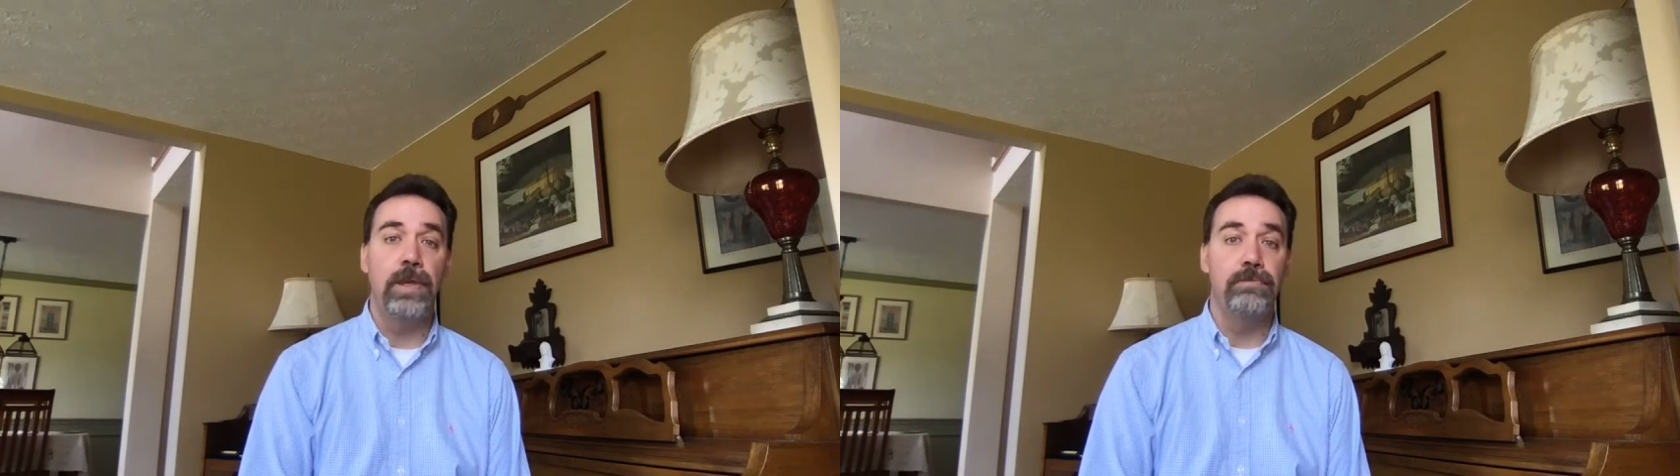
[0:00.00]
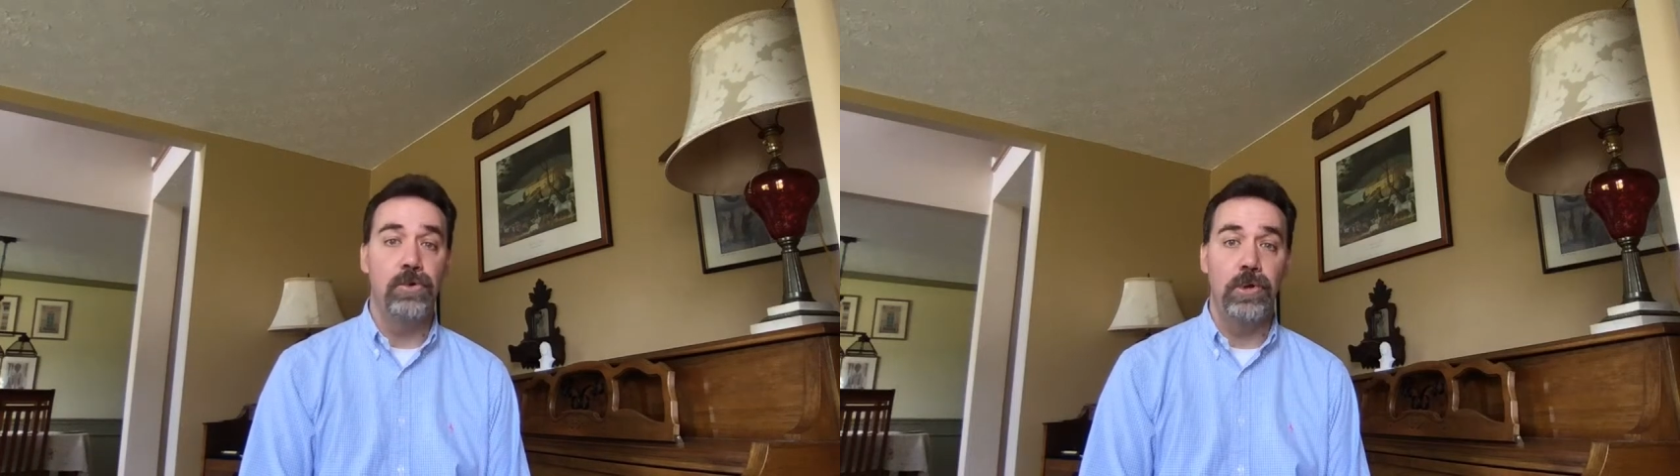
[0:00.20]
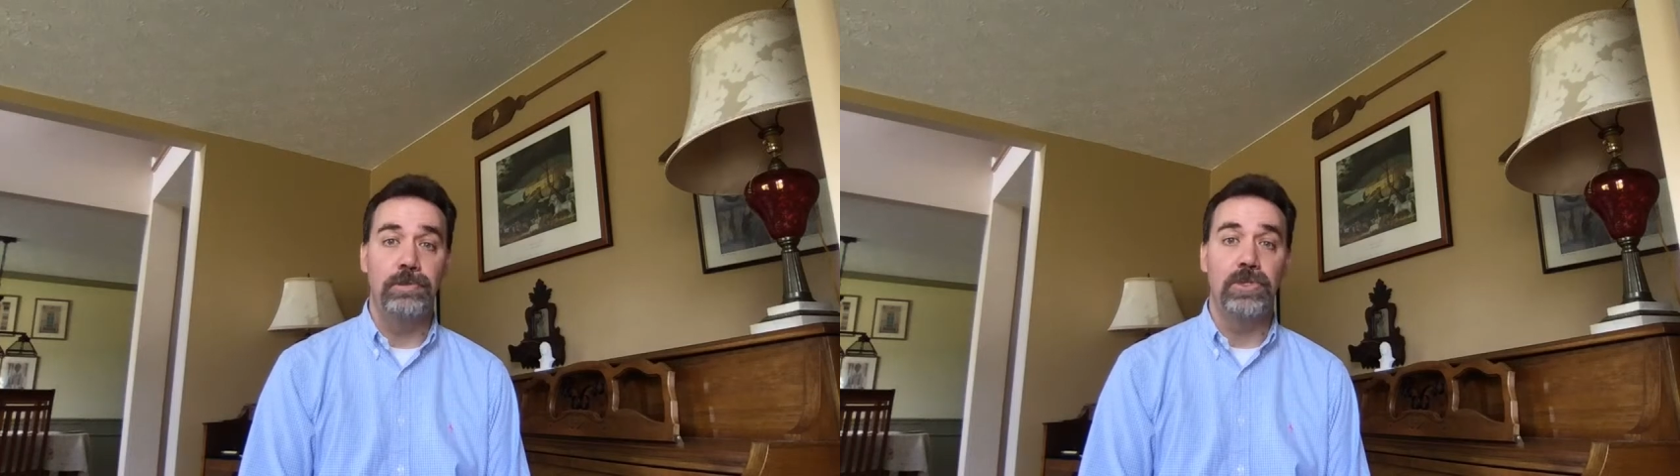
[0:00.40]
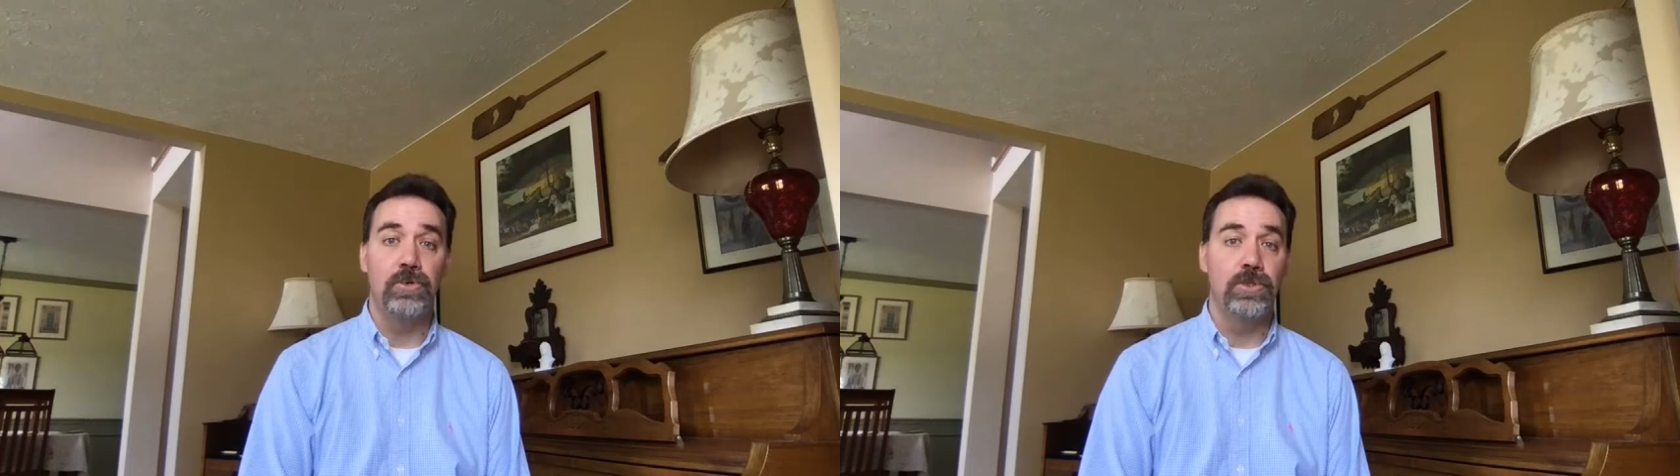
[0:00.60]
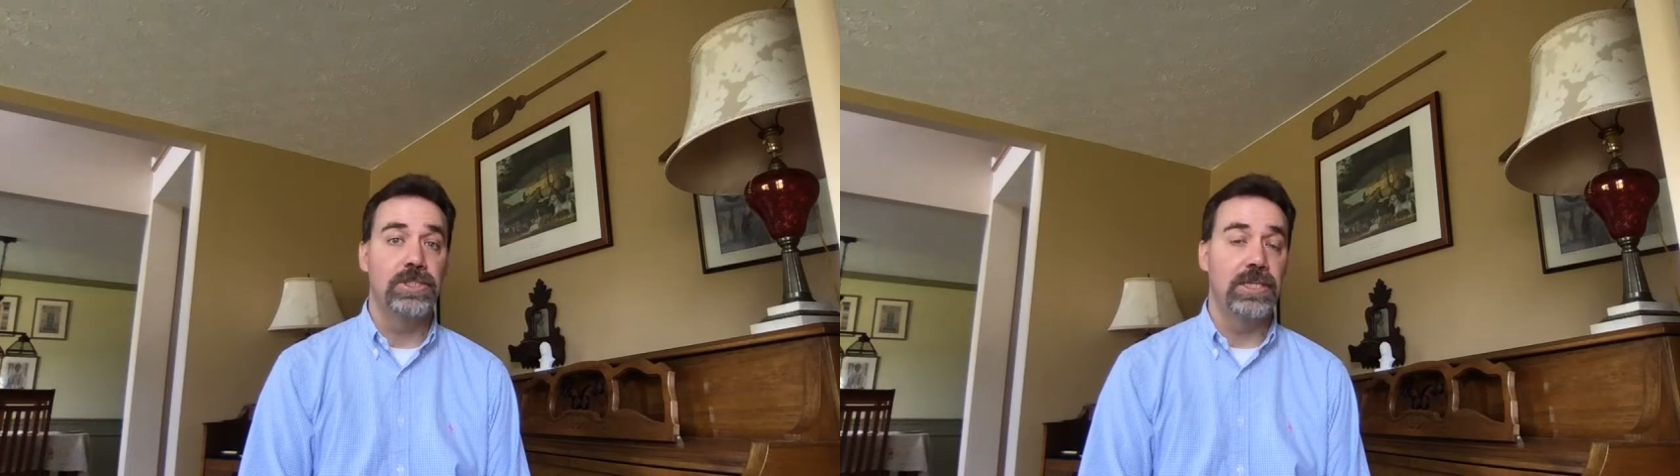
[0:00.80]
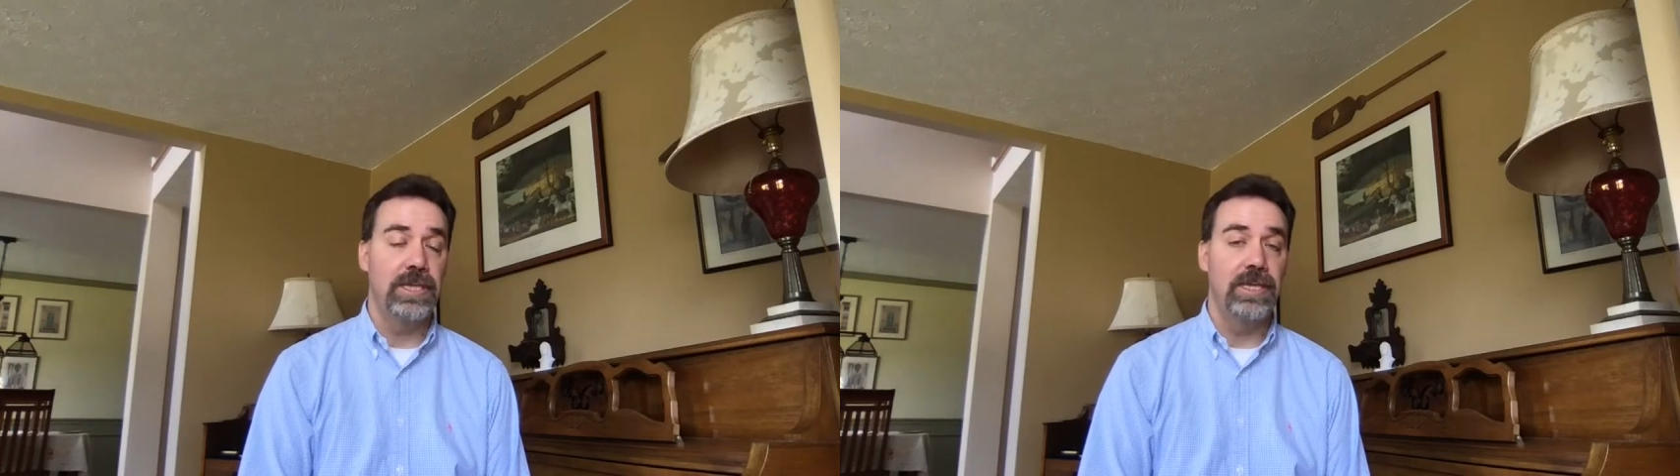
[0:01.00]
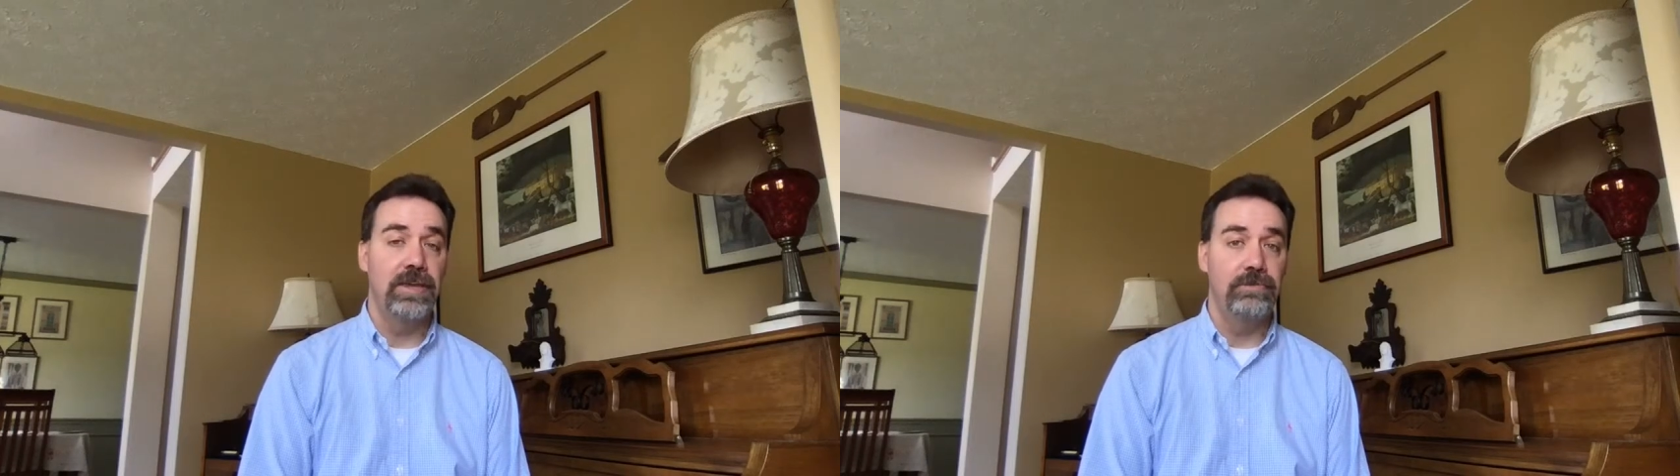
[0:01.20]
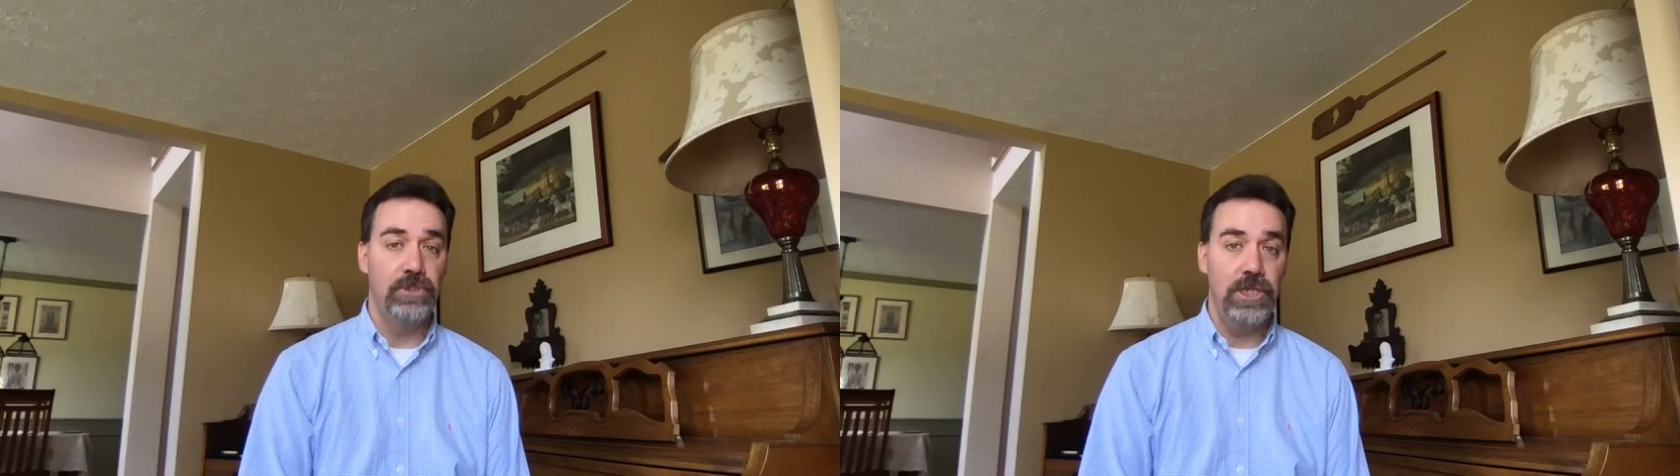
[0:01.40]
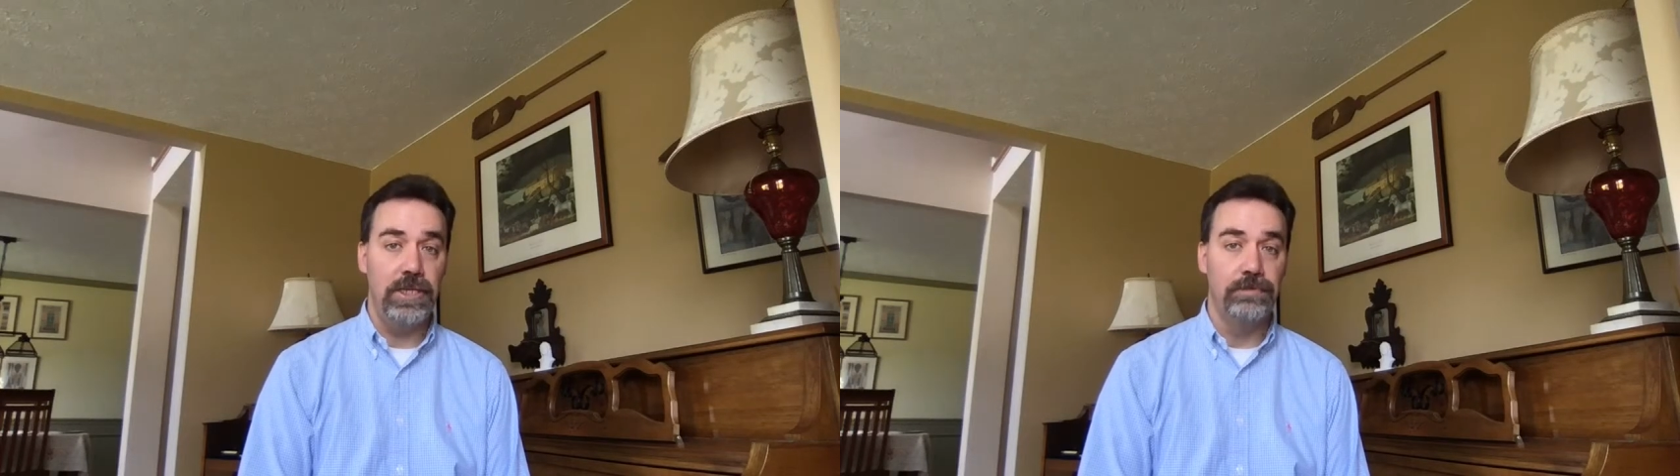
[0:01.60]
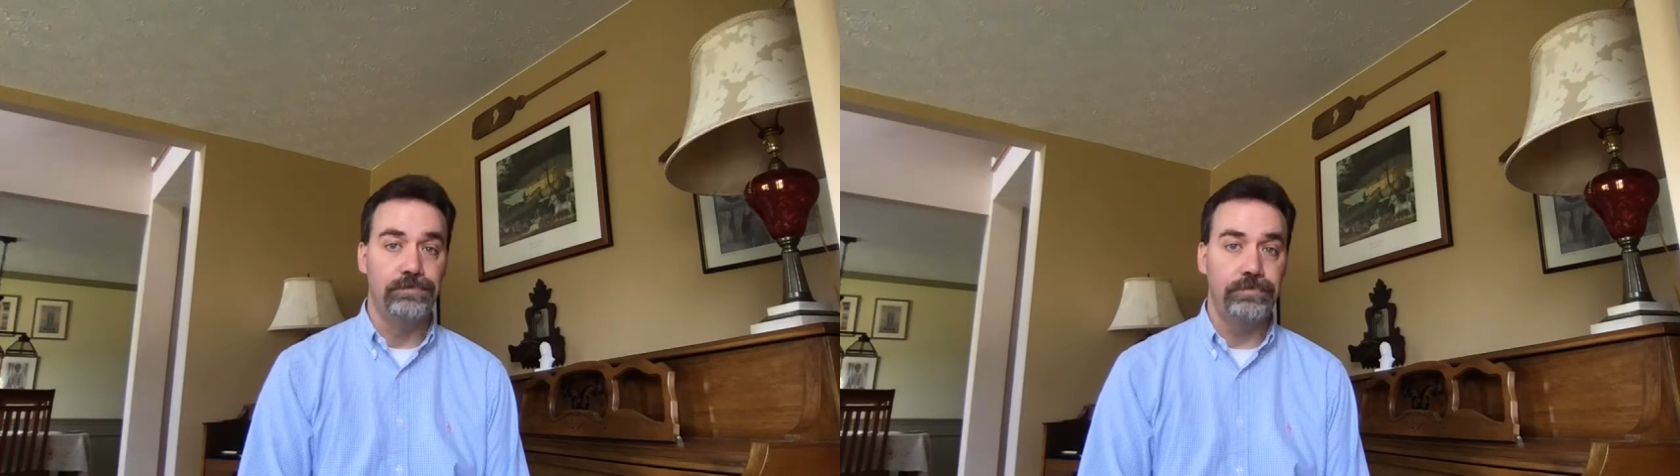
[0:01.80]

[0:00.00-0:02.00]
and point me towards the key of G.